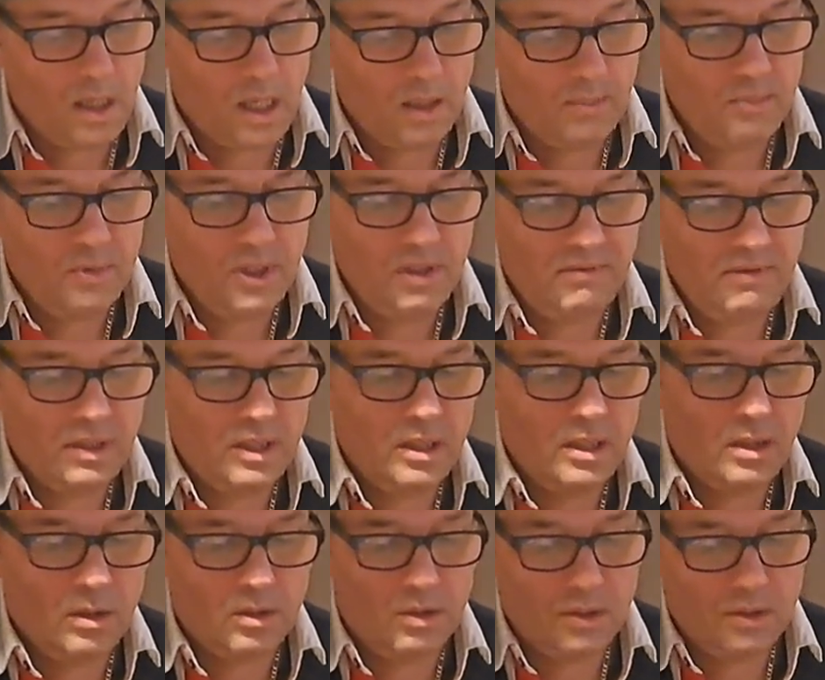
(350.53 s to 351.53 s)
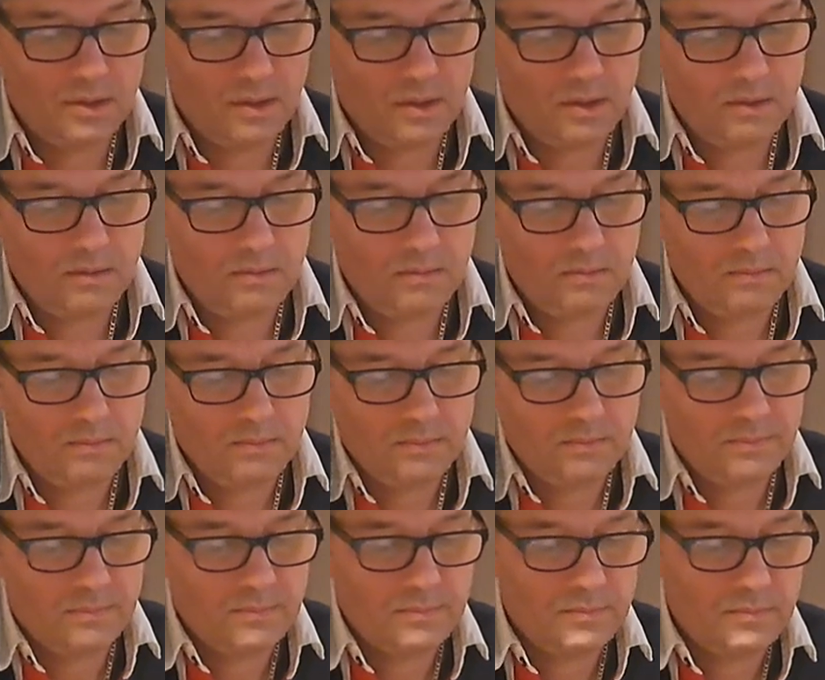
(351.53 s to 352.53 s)
I'm living in London
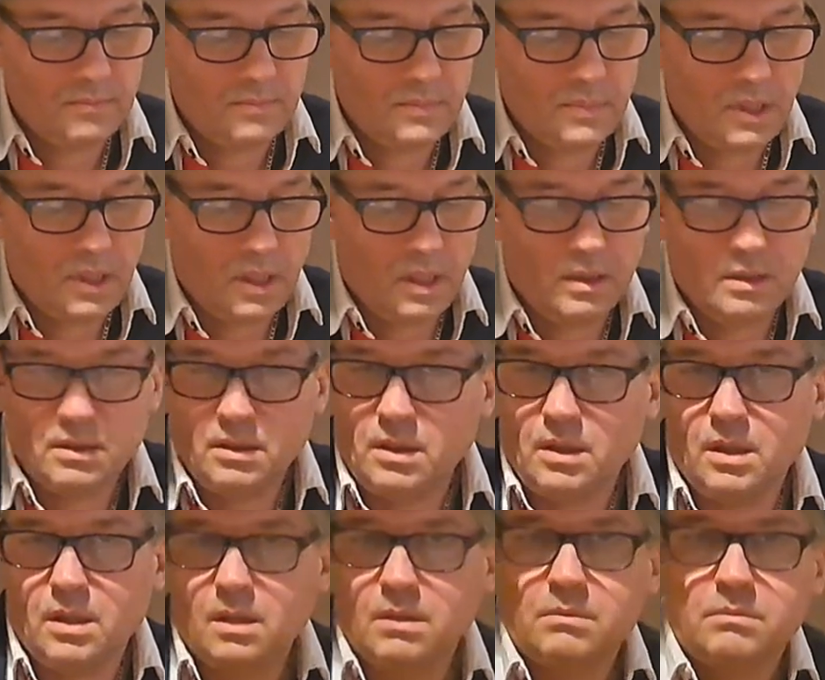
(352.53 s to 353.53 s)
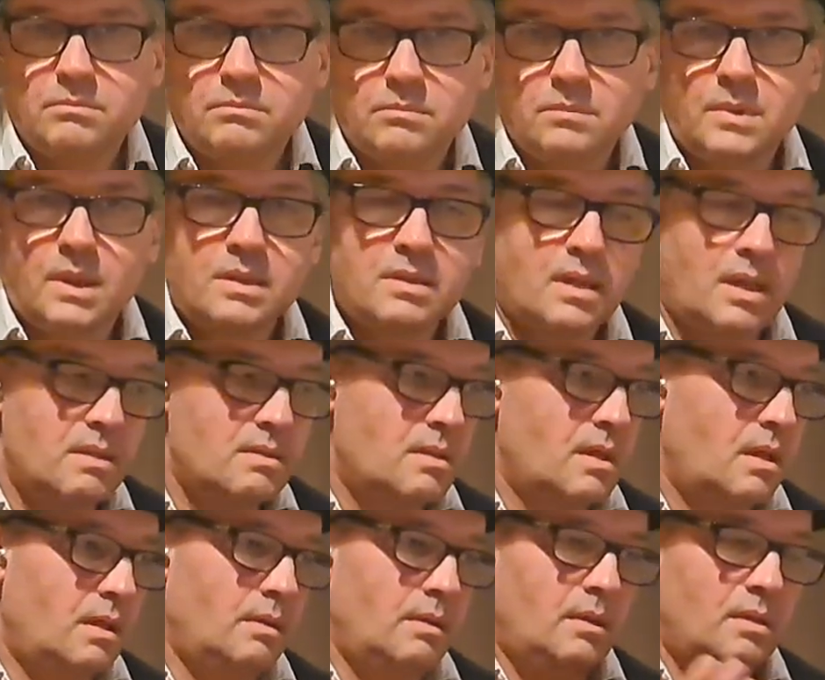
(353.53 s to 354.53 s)
and uh, as I
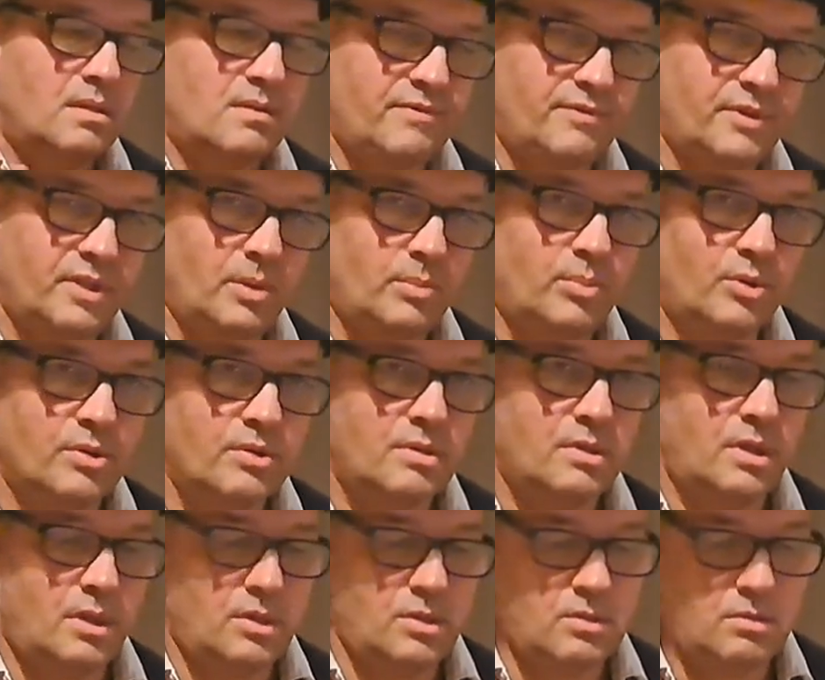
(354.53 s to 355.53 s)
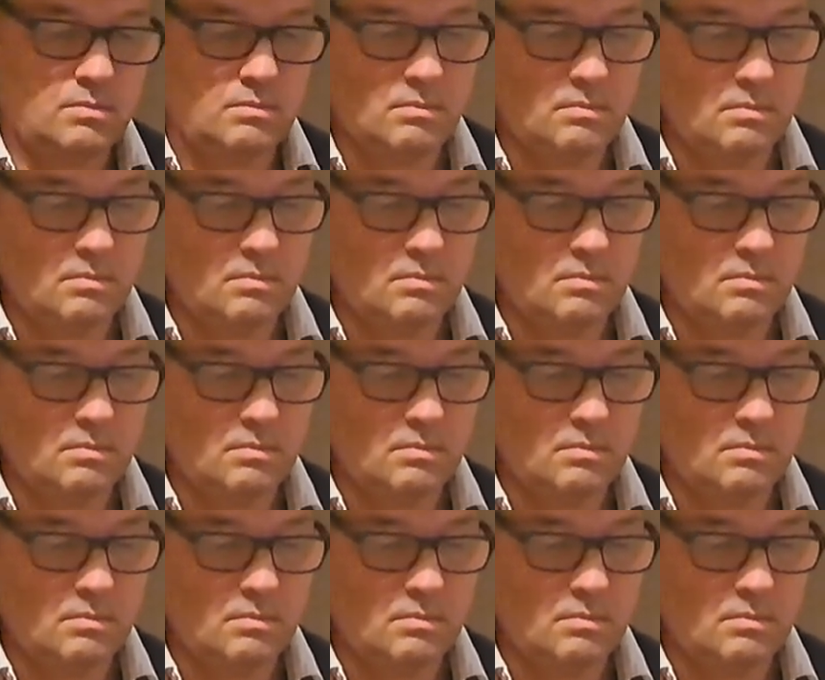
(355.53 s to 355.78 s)
said it's free postage